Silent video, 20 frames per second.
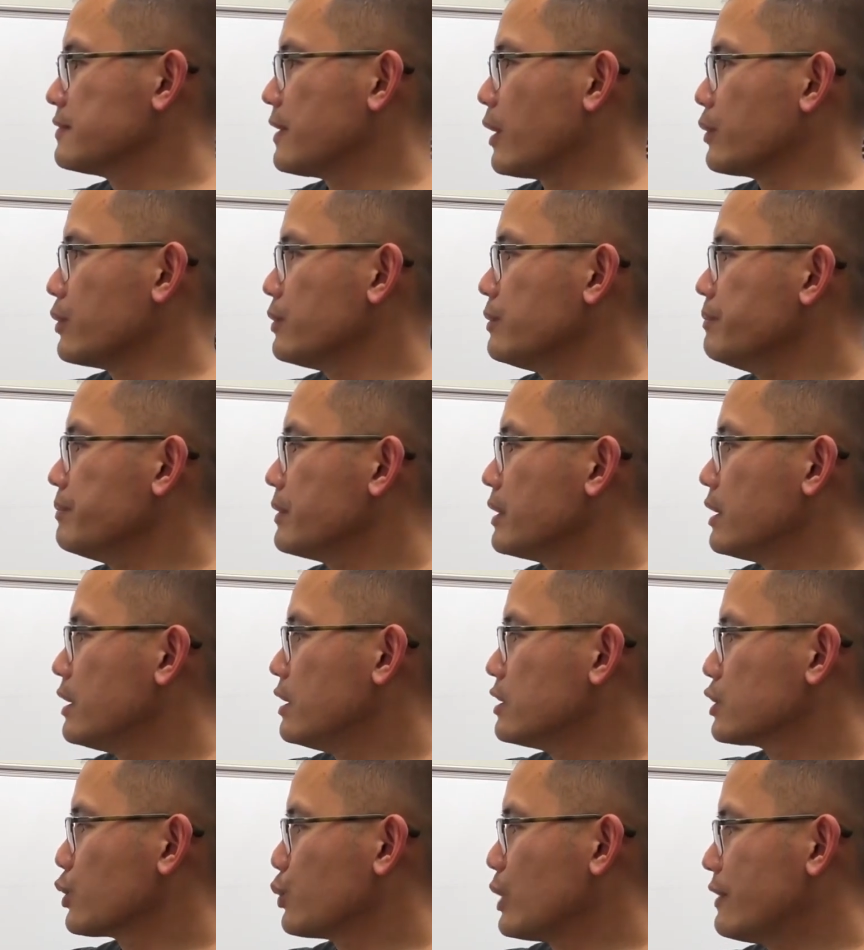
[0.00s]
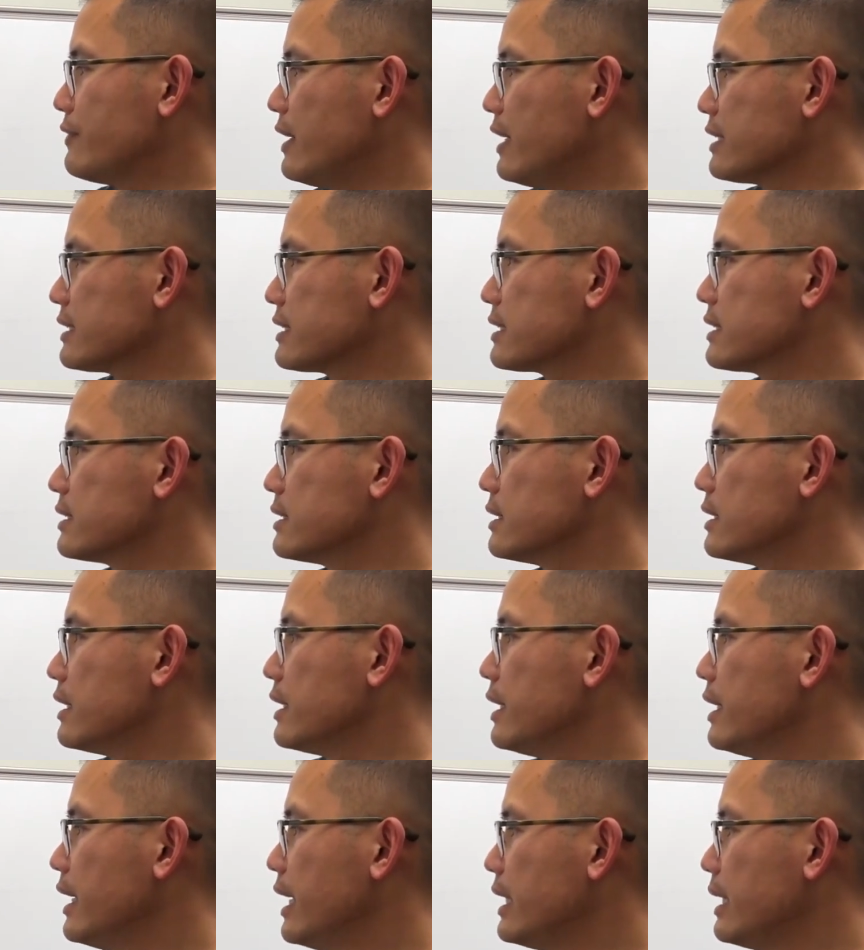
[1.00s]
value. So we have x
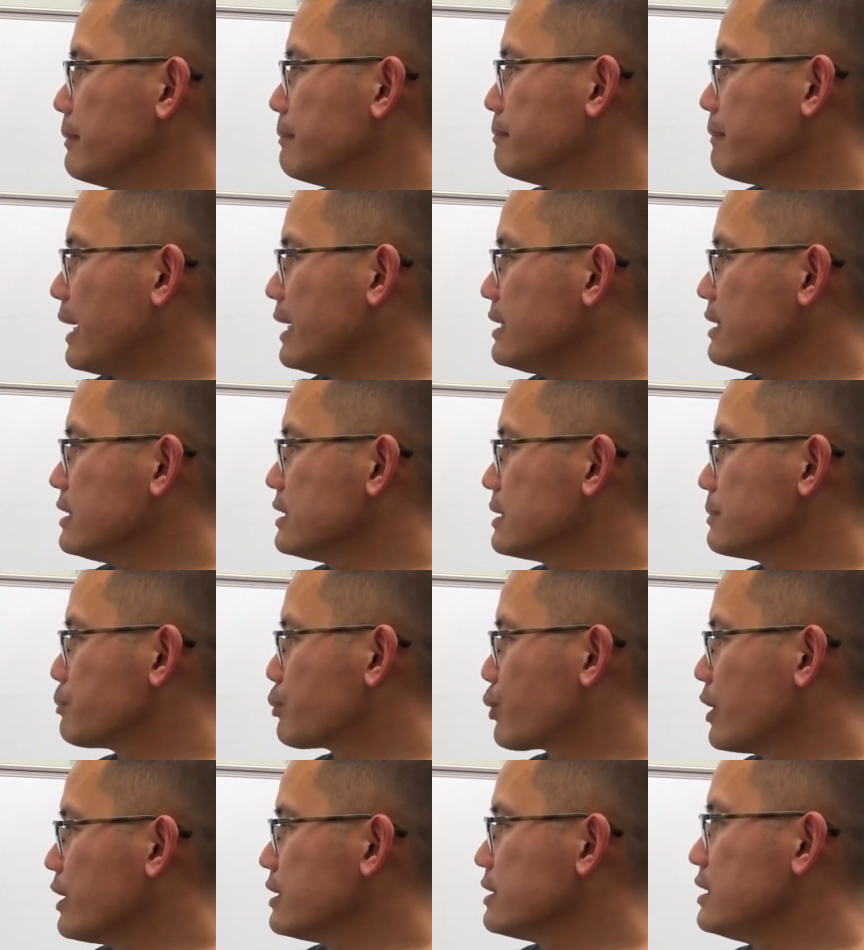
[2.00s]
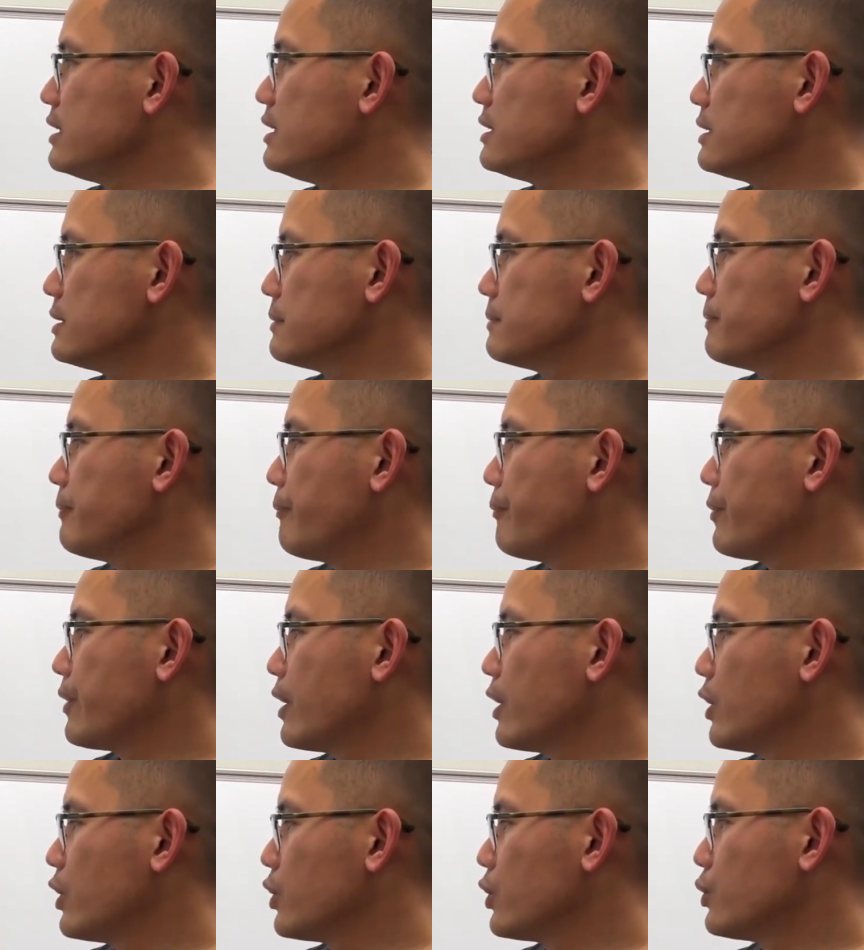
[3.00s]
and then minus parentheses
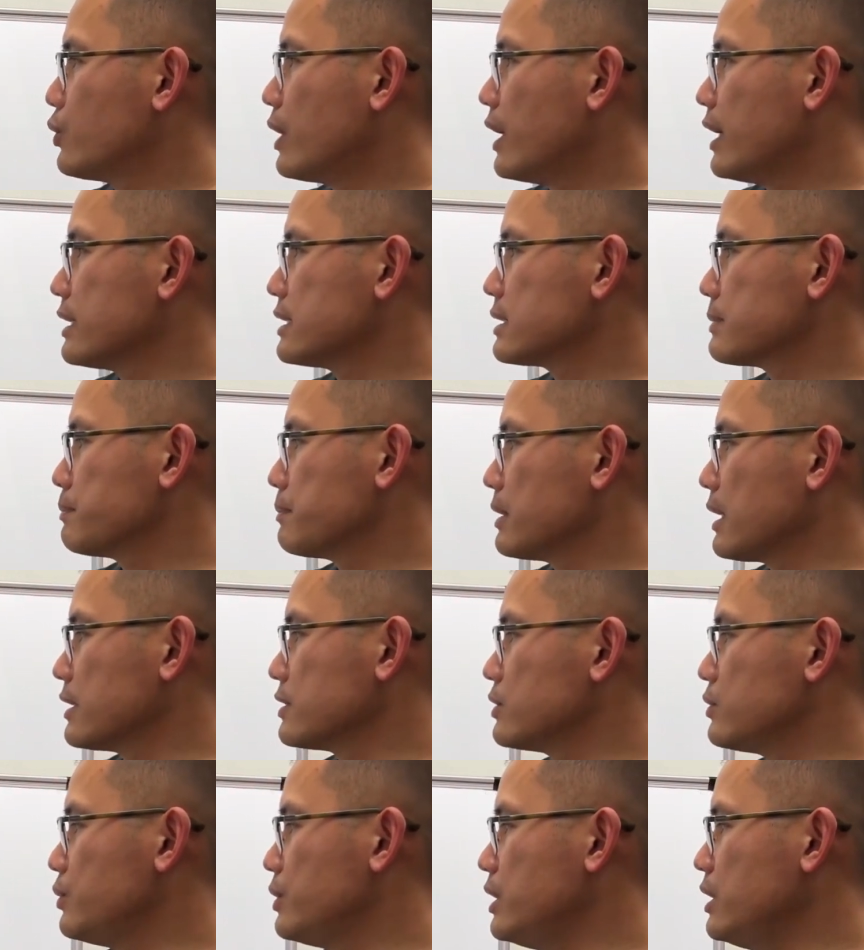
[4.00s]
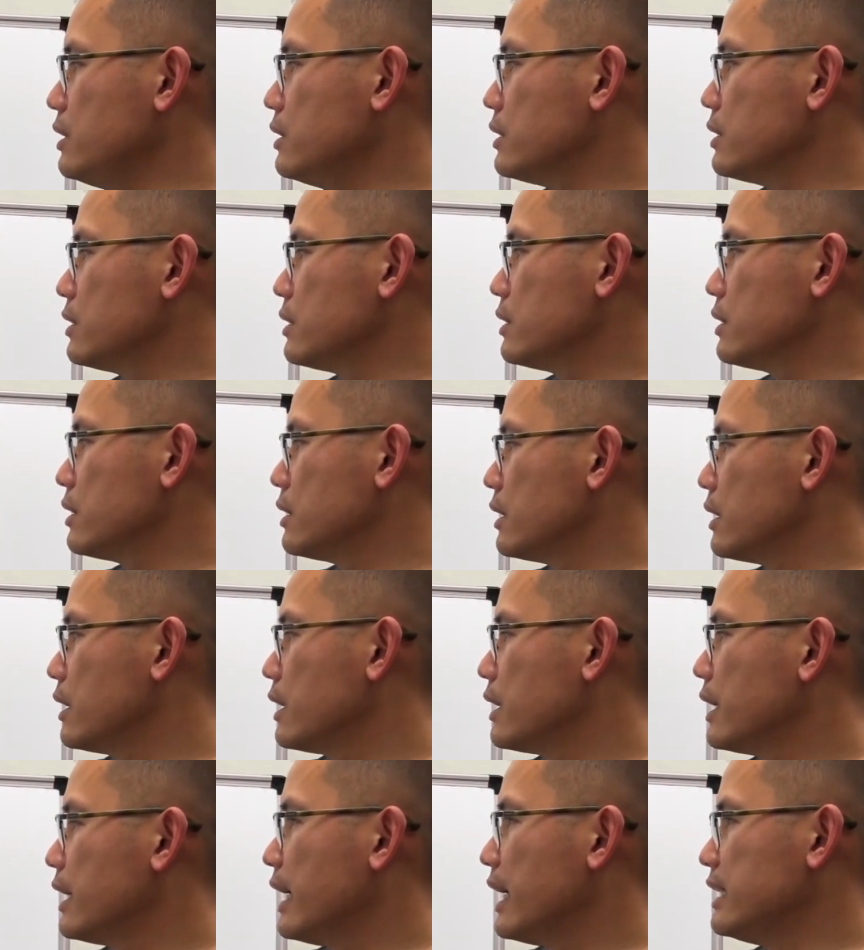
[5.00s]
2x plus 3
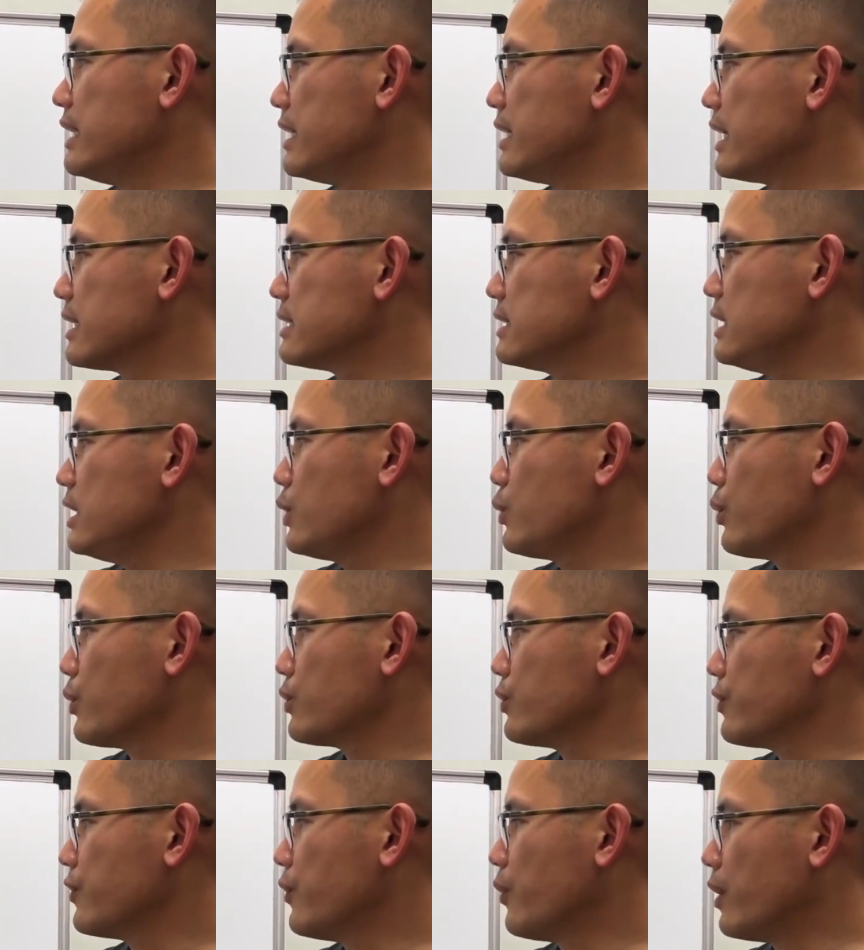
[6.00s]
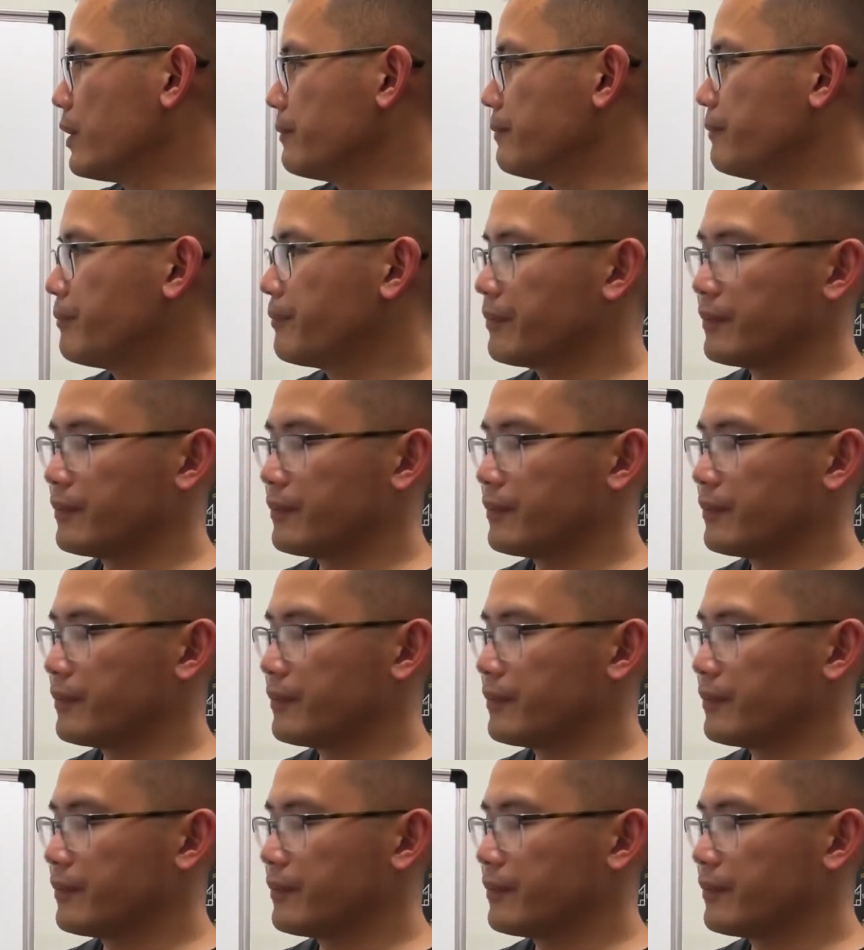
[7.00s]
and then that's equal to 4.